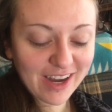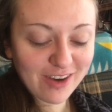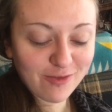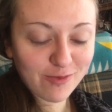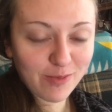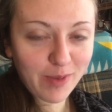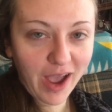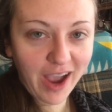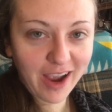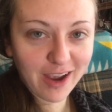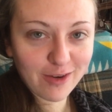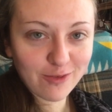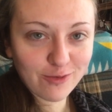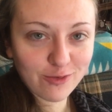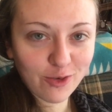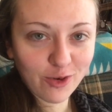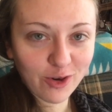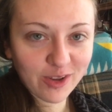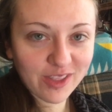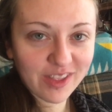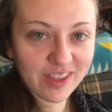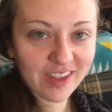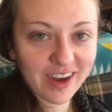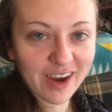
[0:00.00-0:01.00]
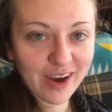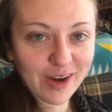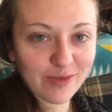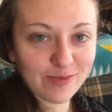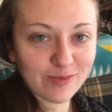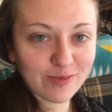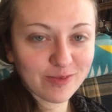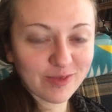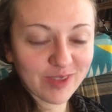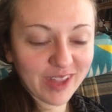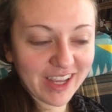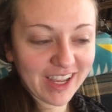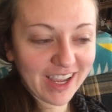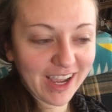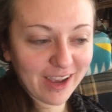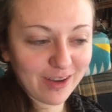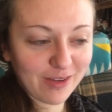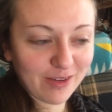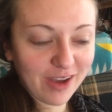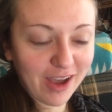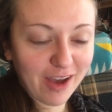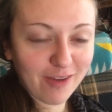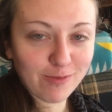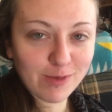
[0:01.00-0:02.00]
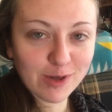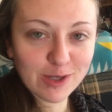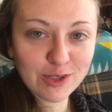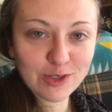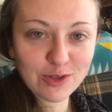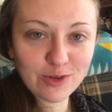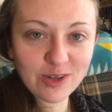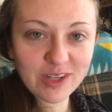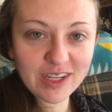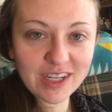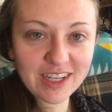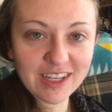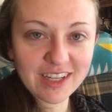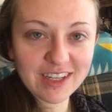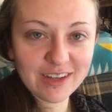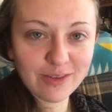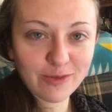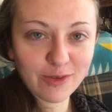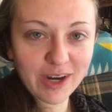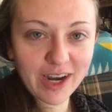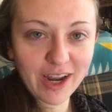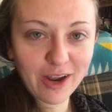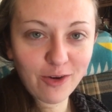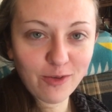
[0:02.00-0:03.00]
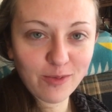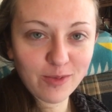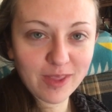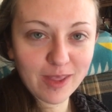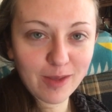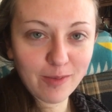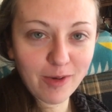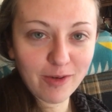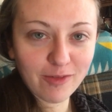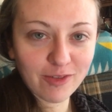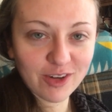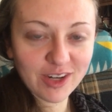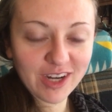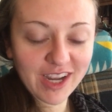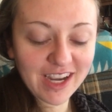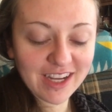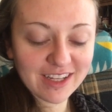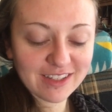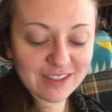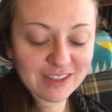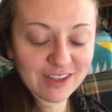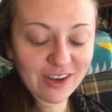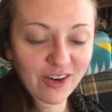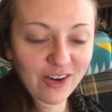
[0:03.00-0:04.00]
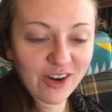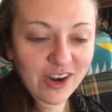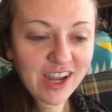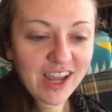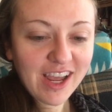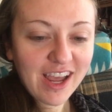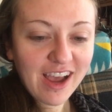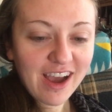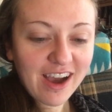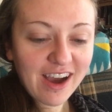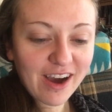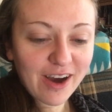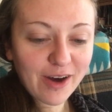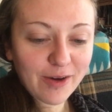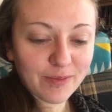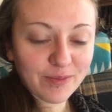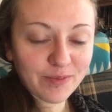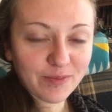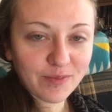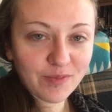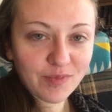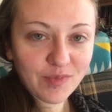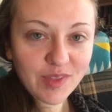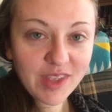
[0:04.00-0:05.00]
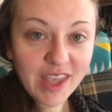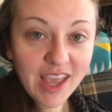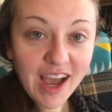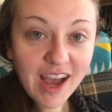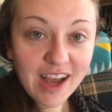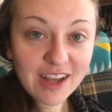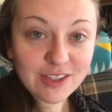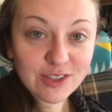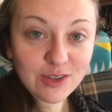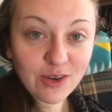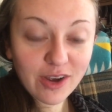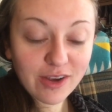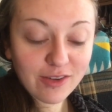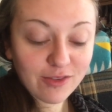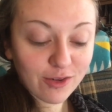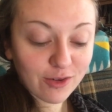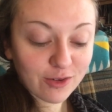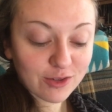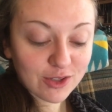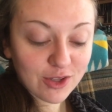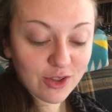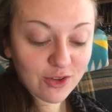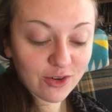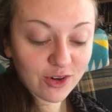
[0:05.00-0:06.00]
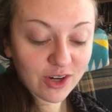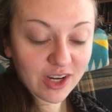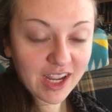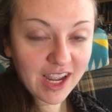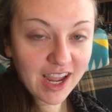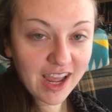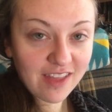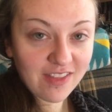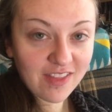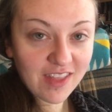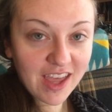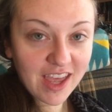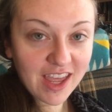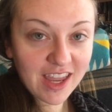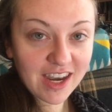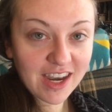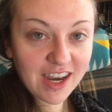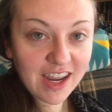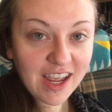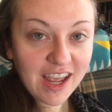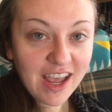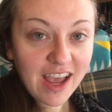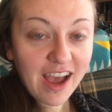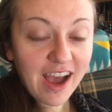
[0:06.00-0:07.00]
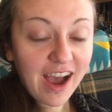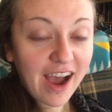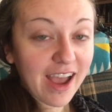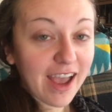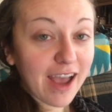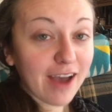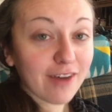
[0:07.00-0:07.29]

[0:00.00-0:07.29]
of back and forth, like I have been doing when I open them every day. So yeah, so I have those 3, and then I